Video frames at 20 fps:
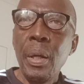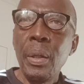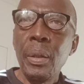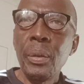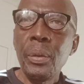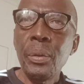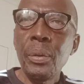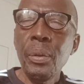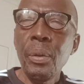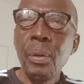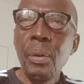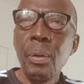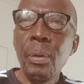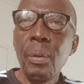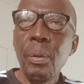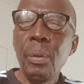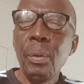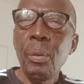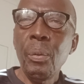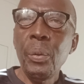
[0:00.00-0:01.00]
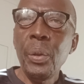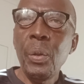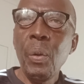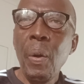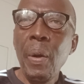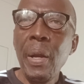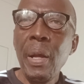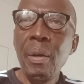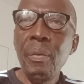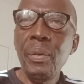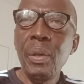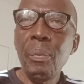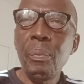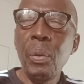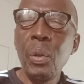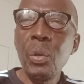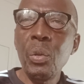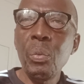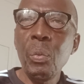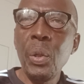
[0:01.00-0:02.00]
So we don't have the
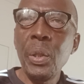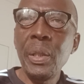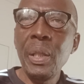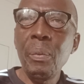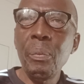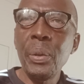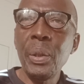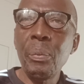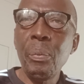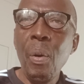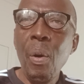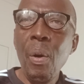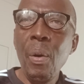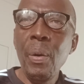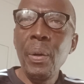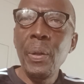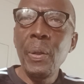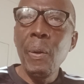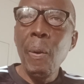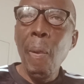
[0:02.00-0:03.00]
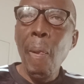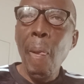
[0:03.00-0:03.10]
post-mortem report.